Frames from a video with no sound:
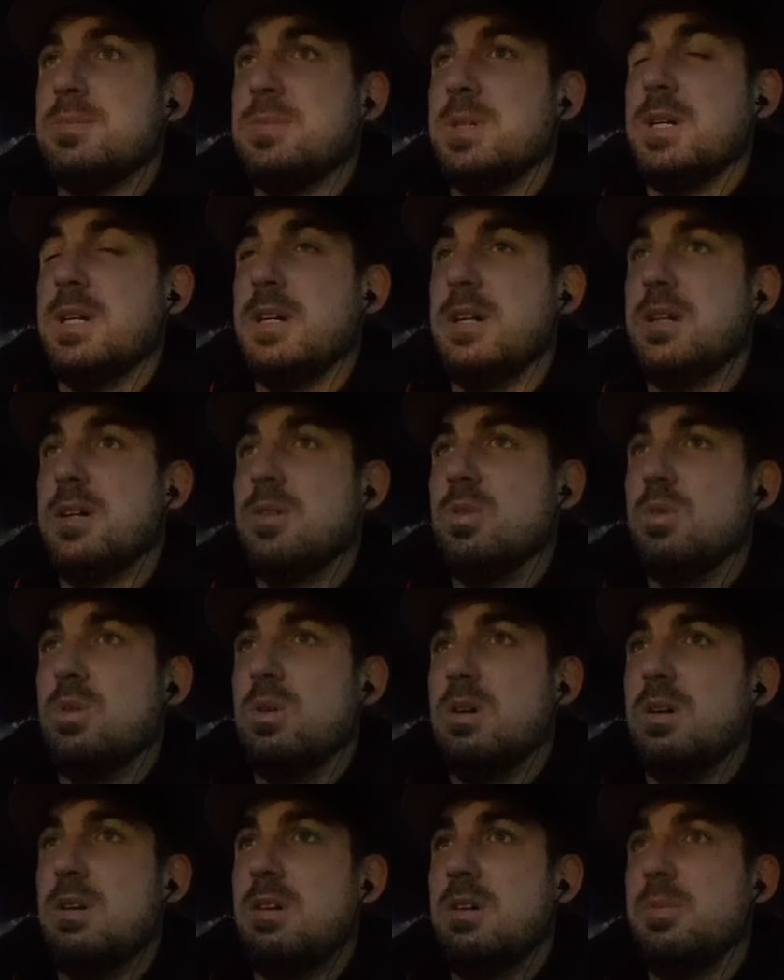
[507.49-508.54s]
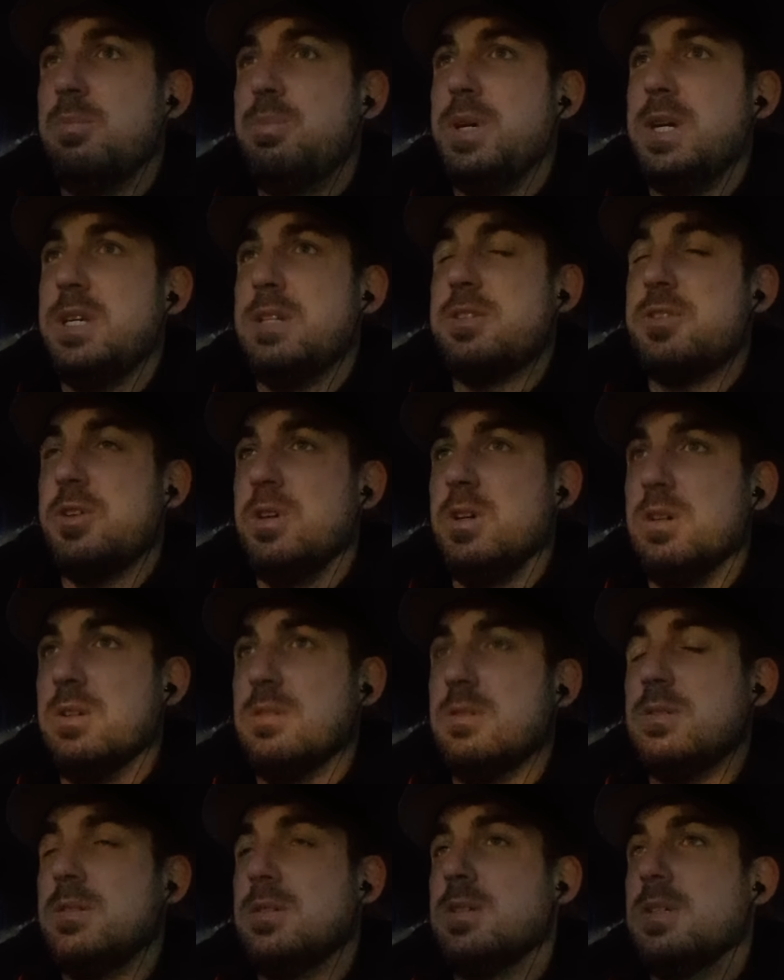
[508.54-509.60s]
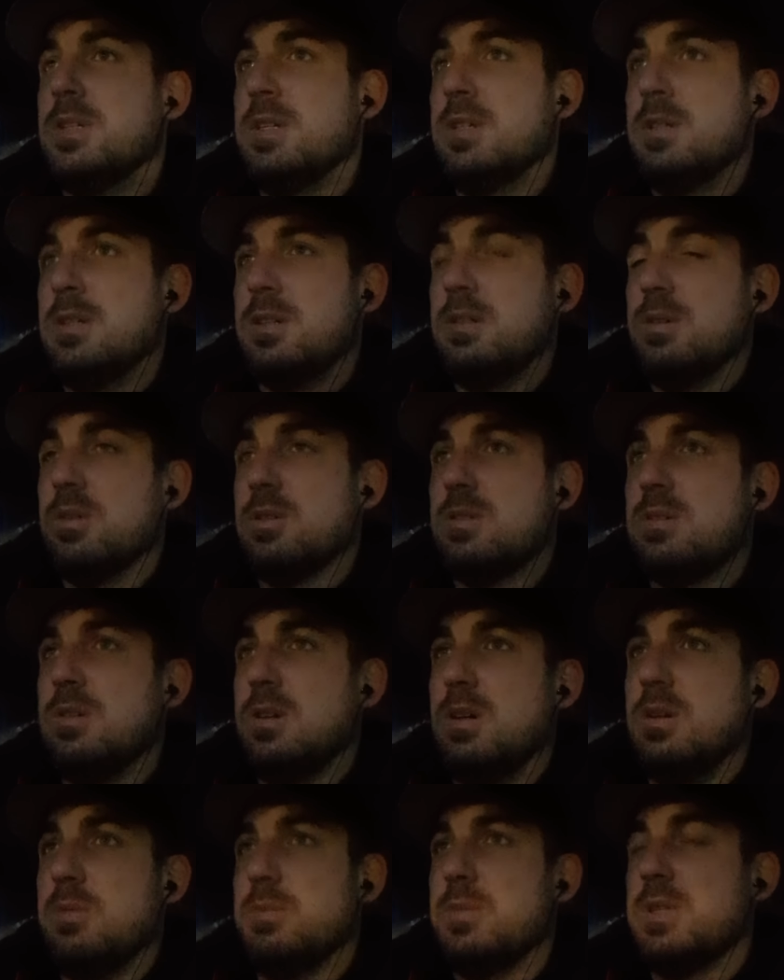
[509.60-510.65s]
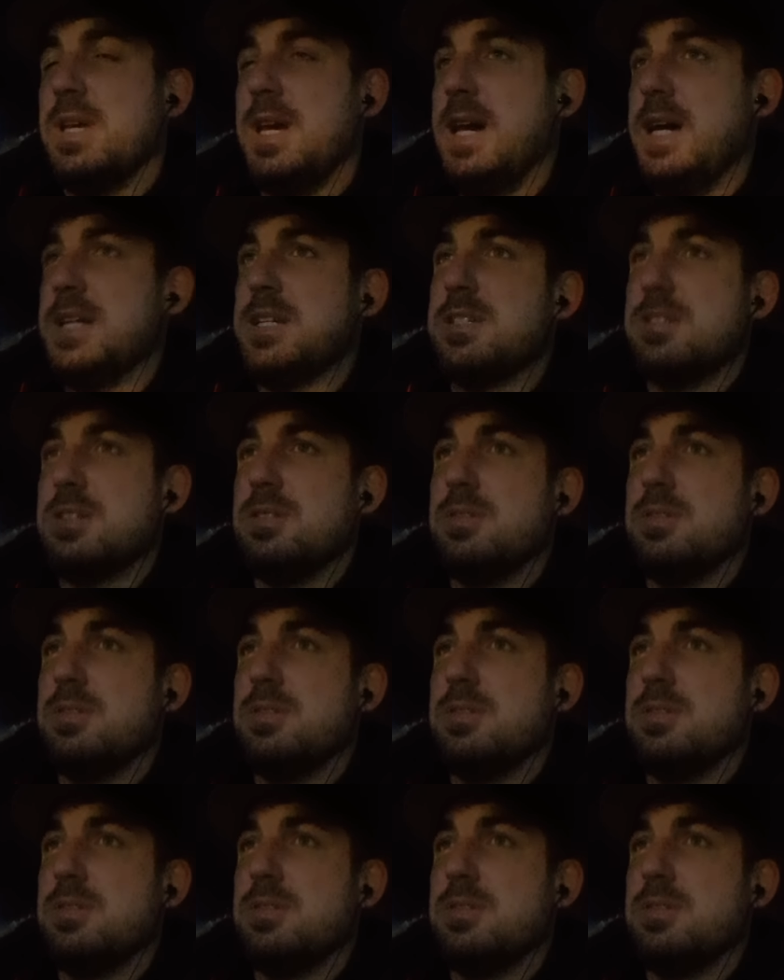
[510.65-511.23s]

uh, or patreon.com dash